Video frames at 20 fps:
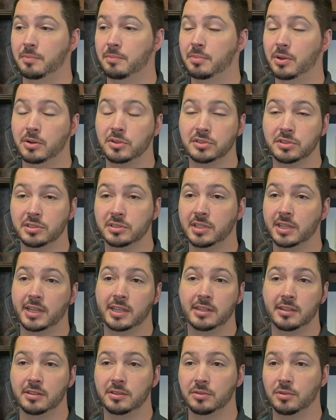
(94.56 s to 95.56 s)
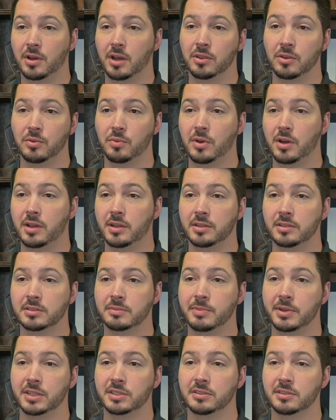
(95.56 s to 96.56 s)
posters hanging on the
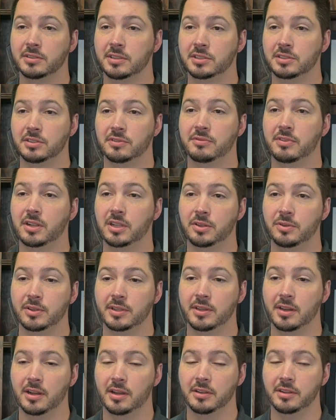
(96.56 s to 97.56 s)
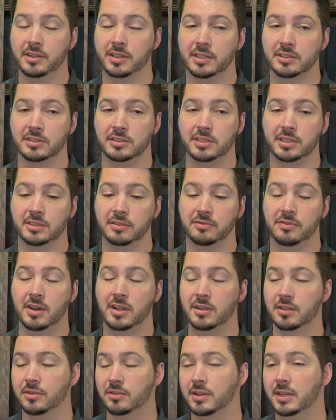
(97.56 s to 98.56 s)
walls, make sure that you're following all the things you need to
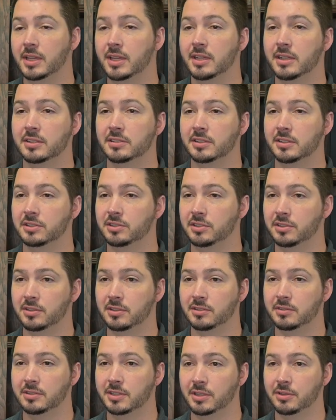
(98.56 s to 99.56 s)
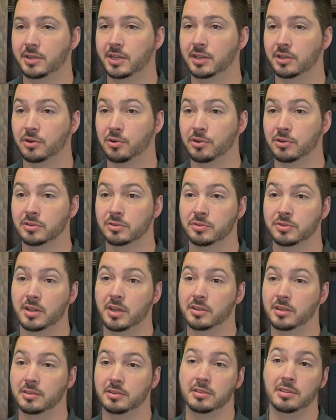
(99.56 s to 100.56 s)
follow so that you're in accordance with all the